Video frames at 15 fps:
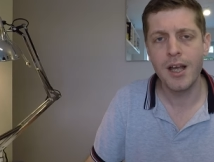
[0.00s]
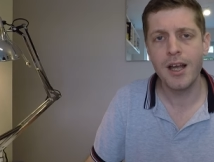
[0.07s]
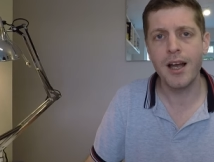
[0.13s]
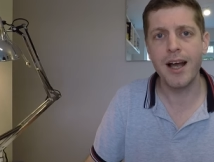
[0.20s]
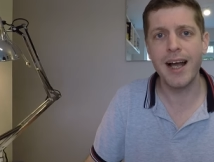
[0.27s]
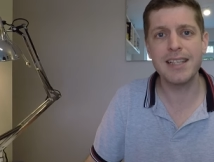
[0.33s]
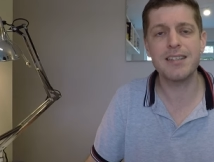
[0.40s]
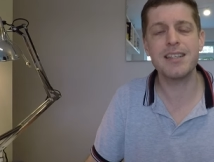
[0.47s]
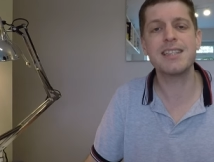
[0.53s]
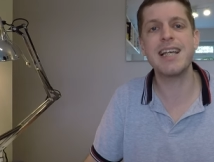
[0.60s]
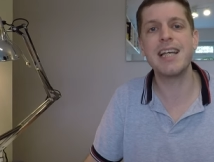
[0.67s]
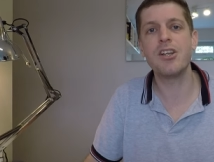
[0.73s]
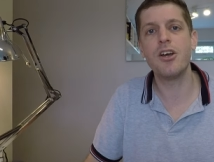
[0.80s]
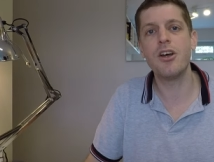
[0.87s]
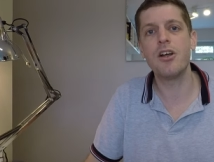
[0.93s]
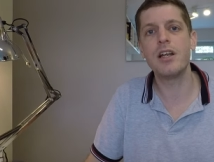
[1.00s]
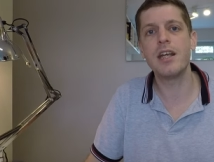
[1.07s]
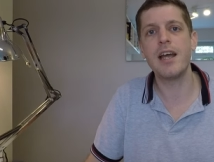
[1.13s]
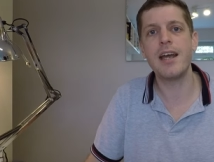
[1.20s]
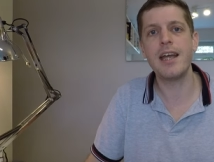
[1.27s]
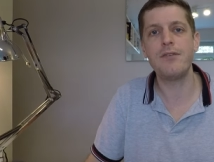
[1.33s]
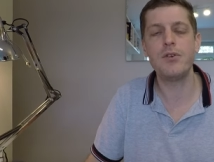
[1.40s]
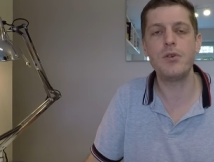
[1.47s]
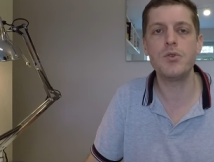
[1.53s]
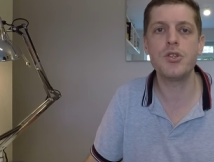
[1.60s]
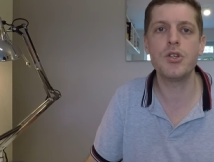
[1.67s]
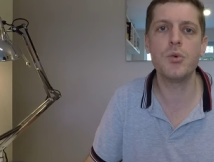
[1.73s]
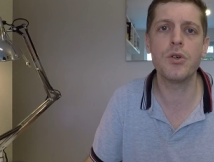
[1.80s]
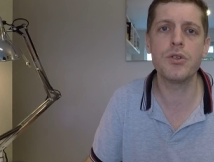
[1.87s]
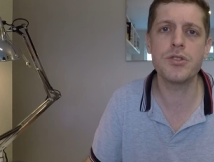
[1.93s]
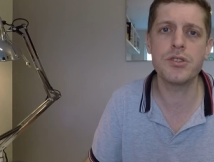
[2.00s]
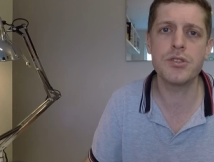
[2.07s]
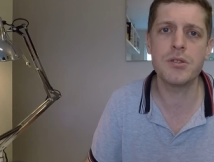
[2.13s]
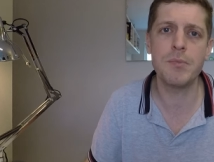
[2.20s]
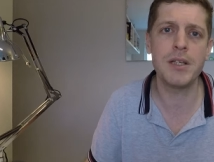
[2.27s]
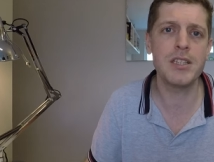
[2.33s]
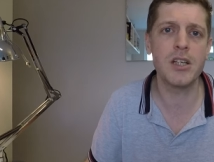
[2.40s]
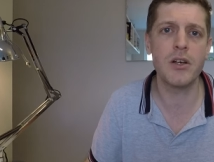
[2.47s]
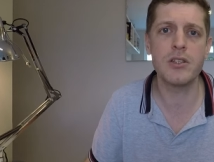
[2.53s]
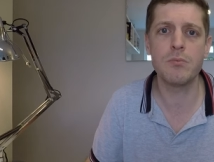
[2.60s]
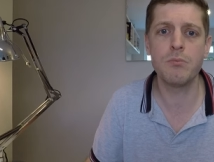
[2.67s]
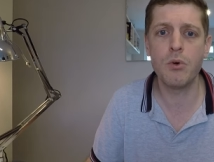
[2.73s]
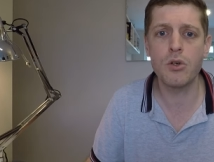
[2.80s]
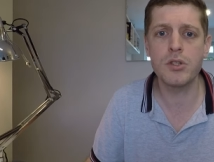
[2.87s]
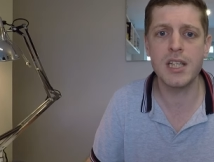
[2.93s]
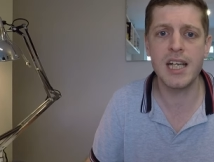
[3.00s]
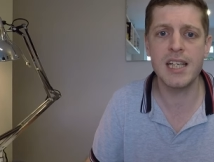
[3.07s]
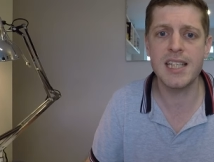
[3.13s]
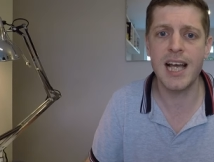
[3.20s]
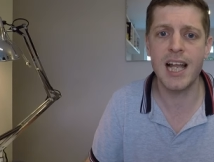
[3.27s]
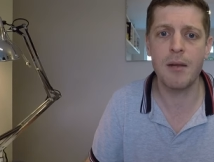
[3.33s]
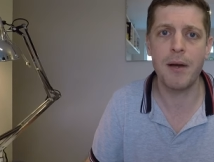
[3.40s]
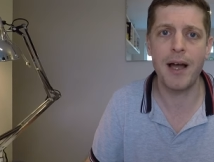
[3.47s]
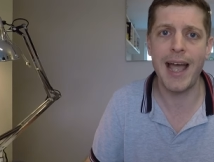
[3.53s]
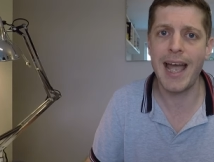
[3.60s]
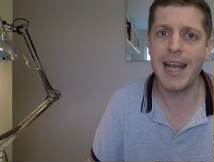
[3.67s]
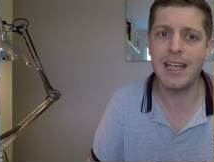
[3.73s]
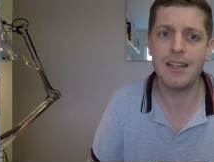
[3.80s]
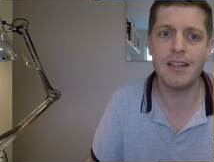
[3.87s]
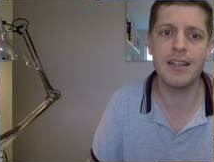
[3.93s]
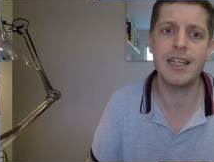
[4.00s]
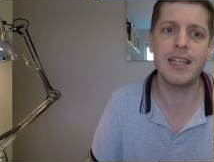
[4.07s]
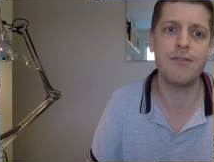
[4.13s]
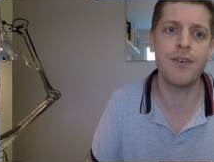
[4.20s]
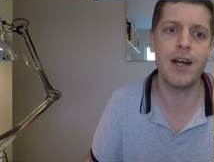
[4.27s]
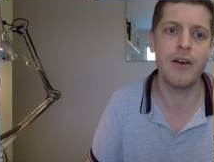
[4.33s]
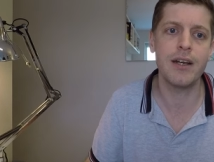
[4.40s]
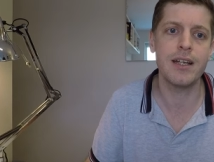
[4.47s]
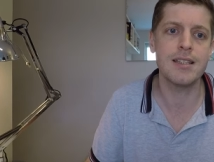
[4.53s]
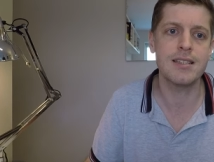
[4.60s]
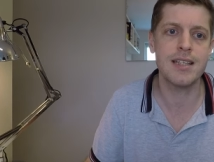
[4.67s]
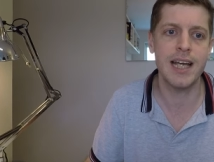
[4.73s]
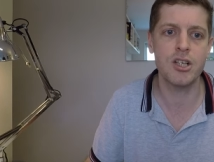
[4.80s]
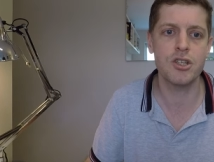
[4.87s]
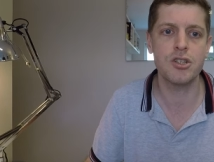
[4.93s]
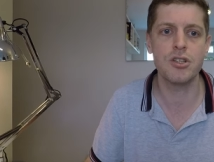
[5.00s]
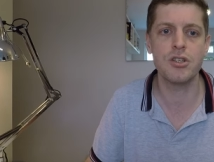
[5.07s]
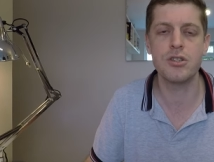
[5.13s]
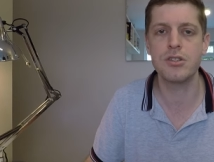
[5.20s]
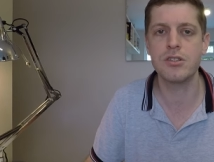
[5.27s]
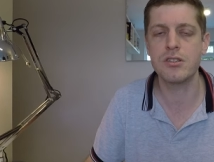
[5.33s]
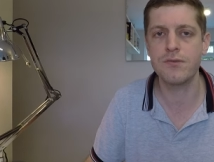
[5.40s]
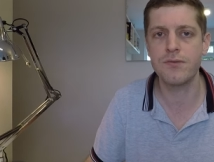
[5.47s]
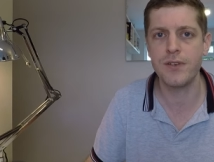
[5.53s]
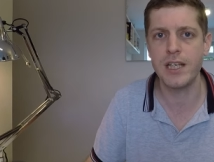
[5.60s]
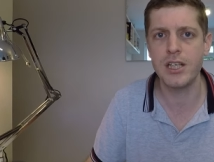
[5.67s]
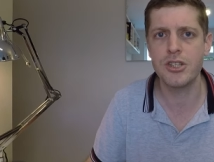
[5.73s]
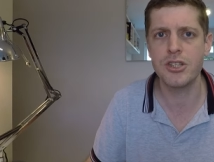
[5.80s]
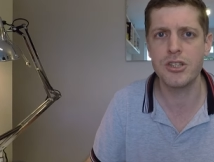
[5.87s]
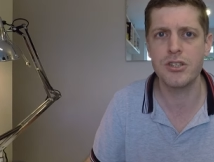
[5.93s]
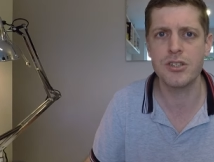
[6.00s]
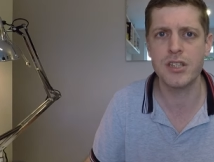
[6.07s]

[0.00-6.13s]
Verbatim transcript: Uh, as I said earlier, if you do want me to go into more detail about any of the various sections, features,